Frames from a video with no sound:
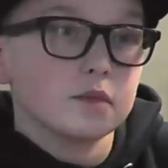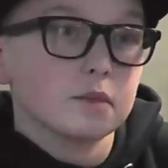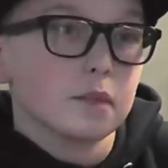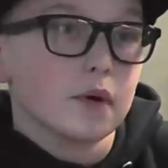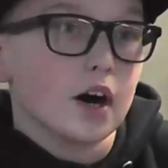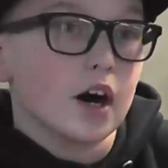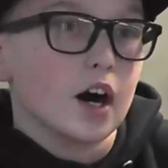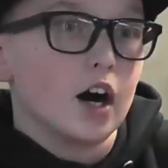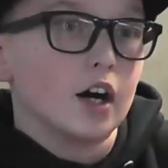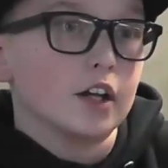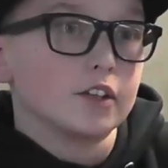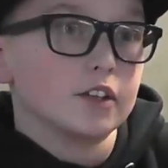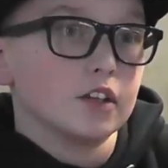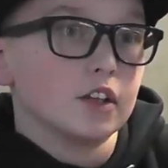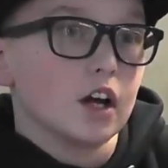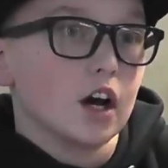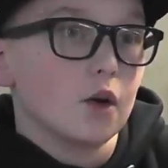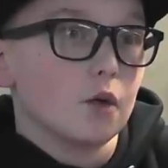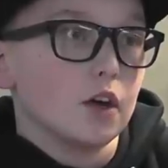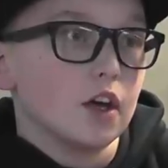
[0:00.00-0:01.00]
but
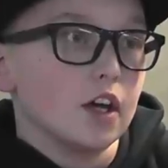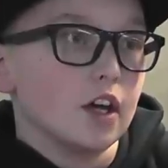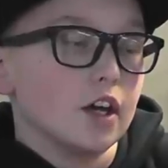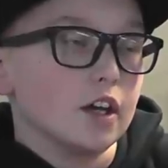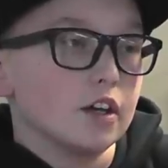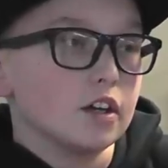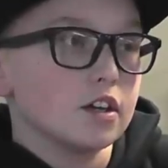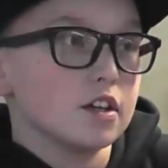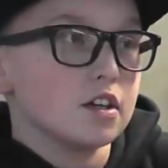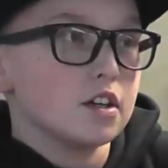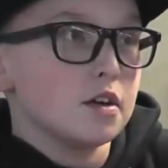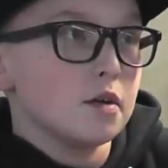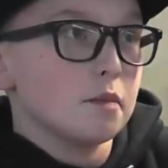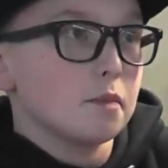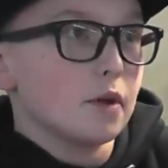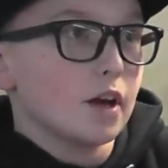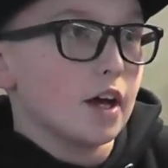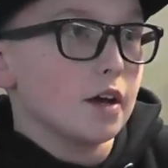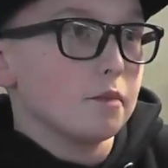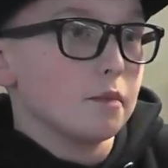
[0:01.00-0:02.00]
now we
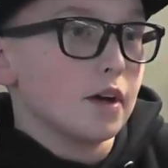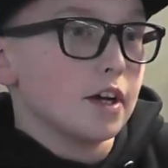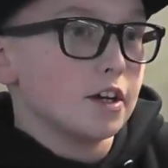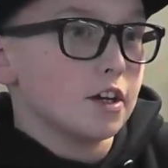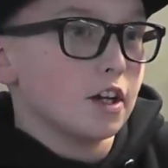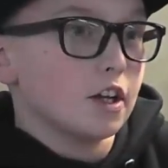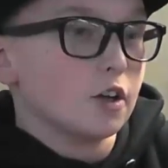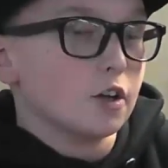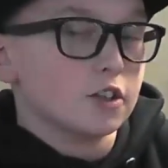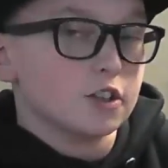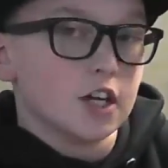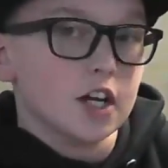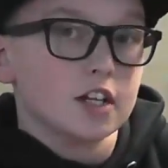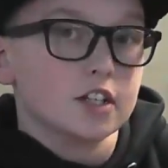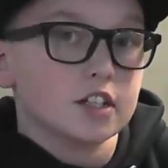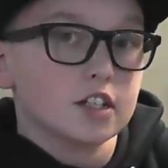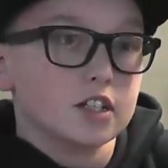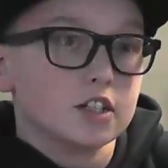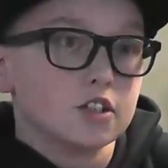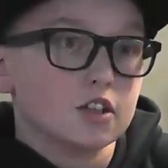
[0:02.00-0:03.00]
made little
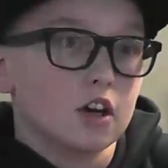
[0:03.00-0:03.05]
changes,